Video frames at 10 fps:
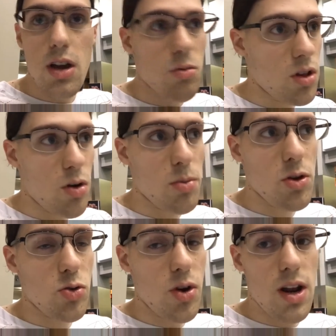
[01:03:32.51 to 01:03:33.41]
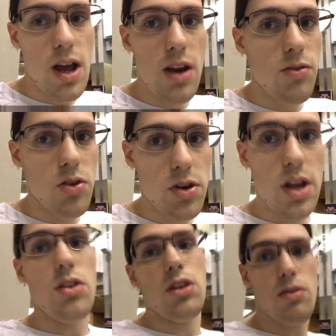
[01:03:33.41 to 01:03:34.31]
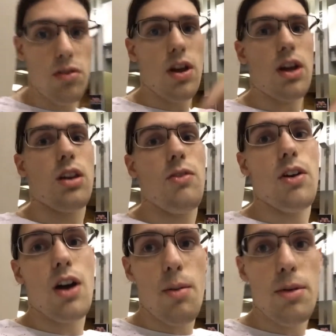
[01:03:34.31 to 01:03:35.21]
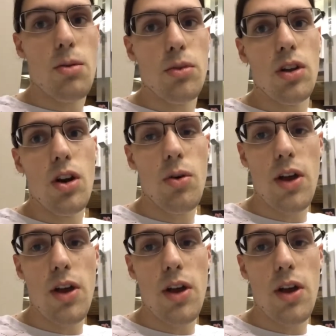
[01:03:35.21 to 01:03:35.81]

Really hope you enjoyed it. And if you did, leave a like, leave a comment down below,